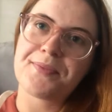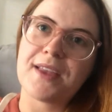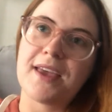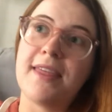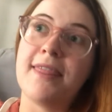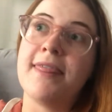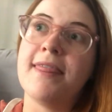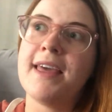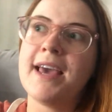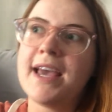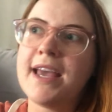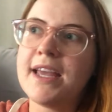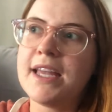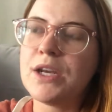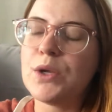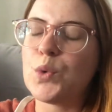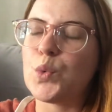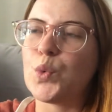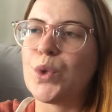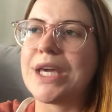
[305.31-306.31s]
and then
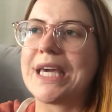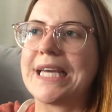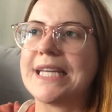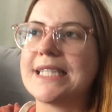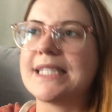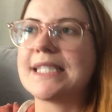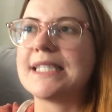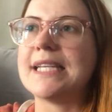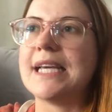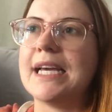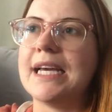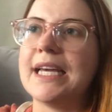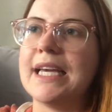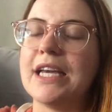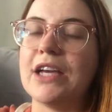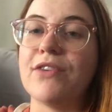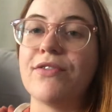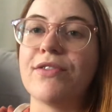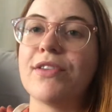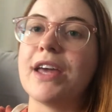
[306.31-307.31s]
we can say
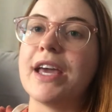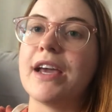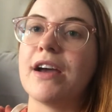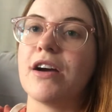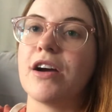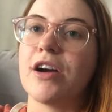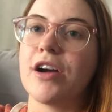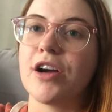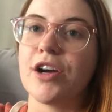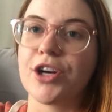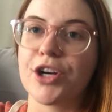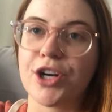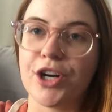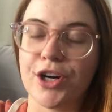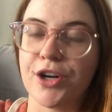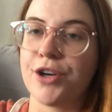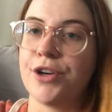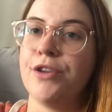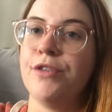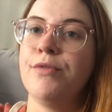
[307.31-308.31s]
if they are a
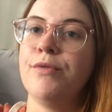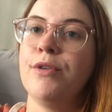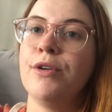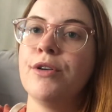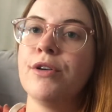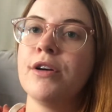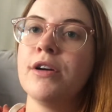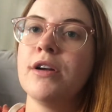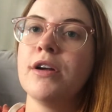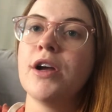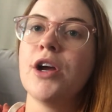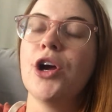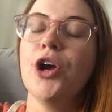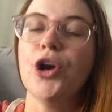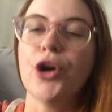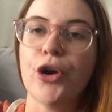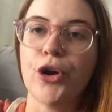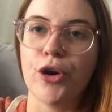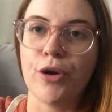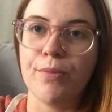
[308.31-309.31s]
carnivore,
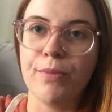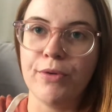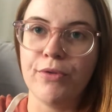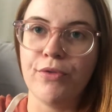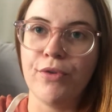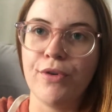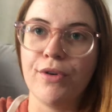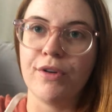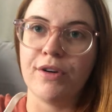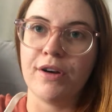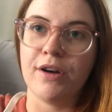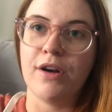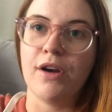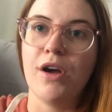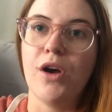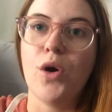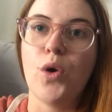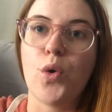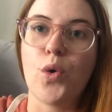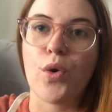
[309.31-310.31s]
herbivore,
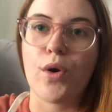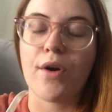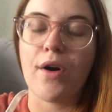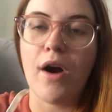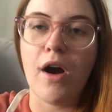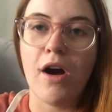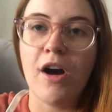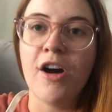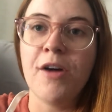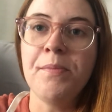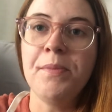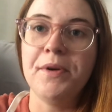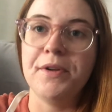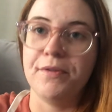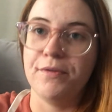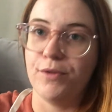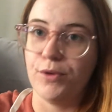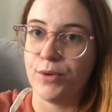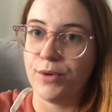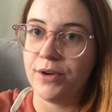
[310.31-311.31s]
or
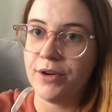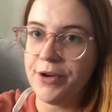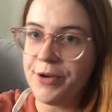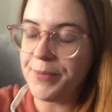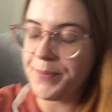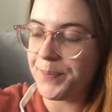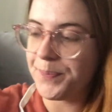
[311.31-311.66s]
omnivore.